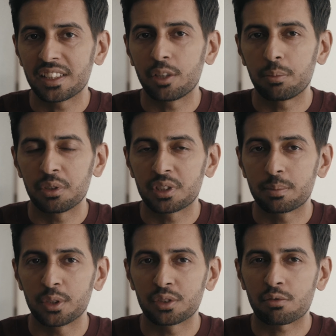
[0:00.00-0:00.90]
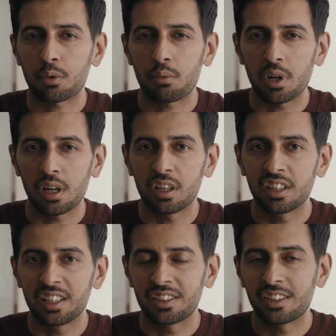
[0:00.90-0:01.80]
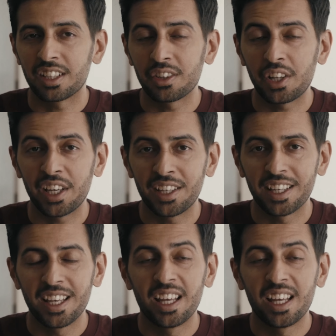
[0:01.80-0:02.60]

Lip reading: to help you expose for RAW, and they're unlike